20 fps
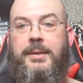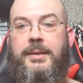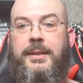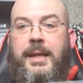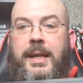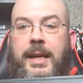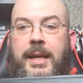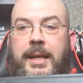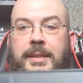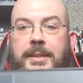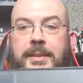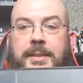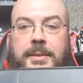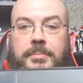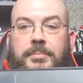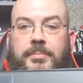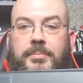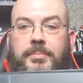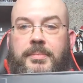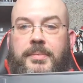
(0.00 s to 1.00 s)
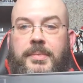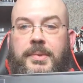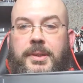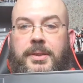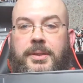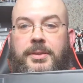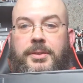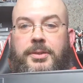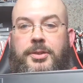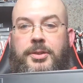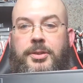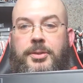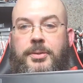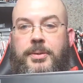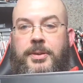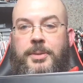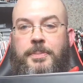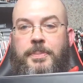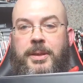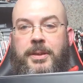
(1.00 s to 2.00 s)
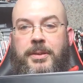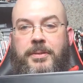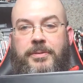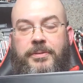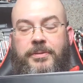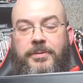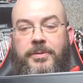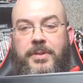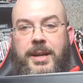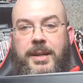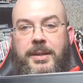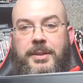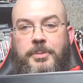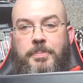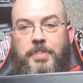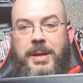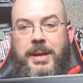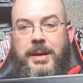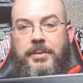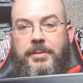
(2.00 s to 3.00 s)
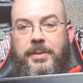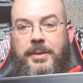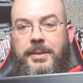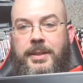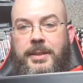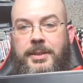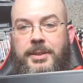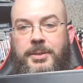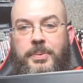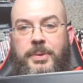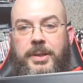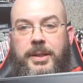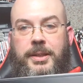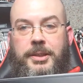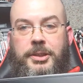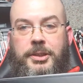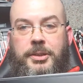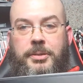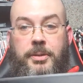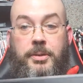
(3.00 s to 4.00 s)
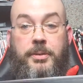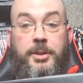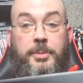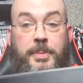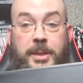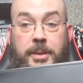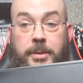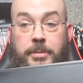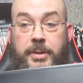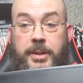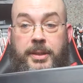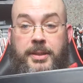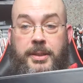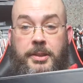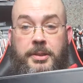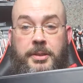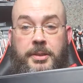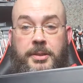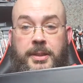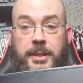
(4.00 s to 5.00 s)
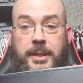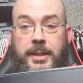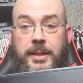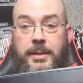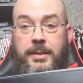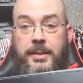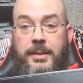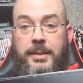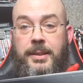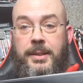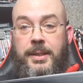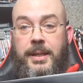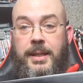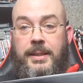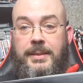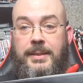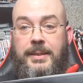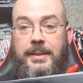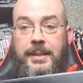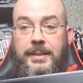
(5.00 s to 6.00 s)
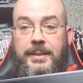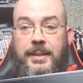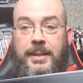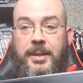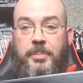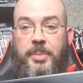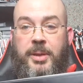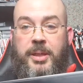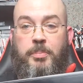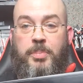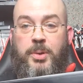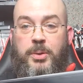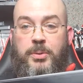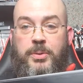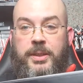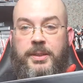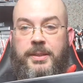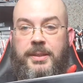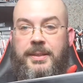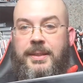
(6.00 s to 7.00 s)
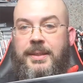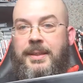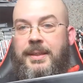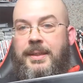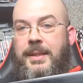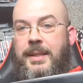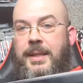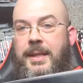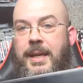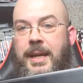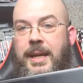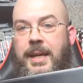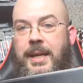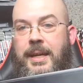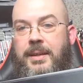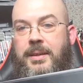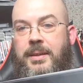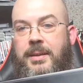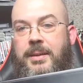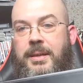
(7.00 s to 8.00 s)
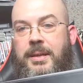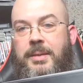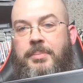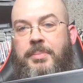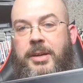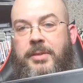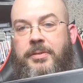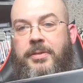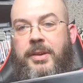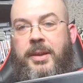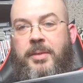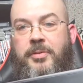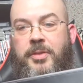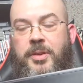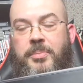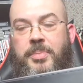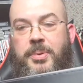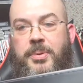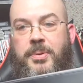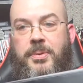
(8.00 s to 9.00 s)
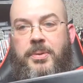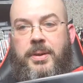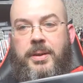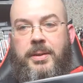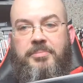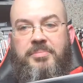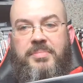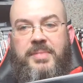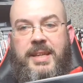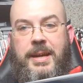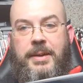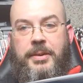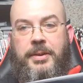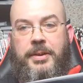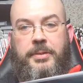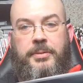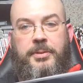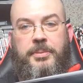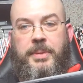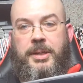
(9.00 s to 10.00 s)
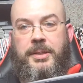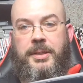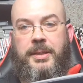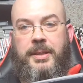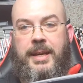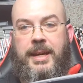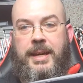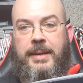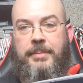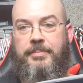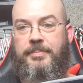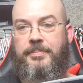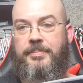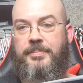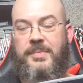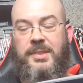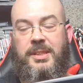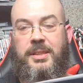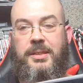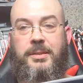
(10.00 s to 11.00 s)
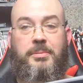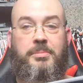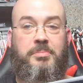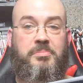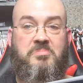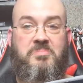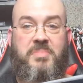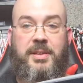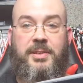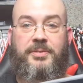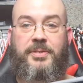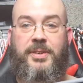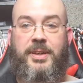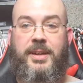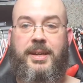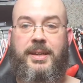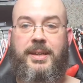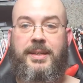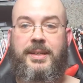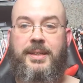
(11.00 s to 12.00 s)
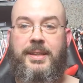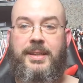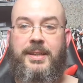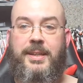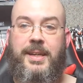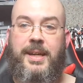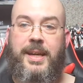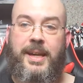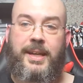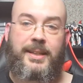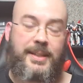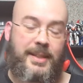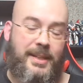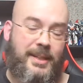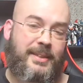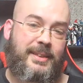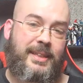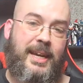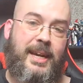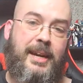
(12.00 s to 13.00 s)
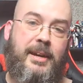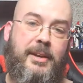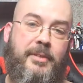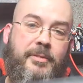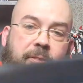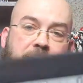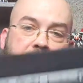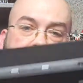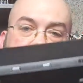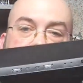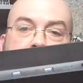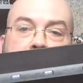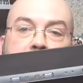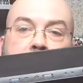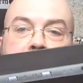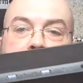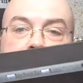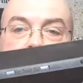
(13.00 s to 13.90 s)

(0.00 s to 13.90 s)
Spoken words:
Has 2 USB in the front, power reset switch, USB 3s I should say, as designated by the blueness, and a microphone headphone port. Doubt I use much of that, so that's fine. It does have a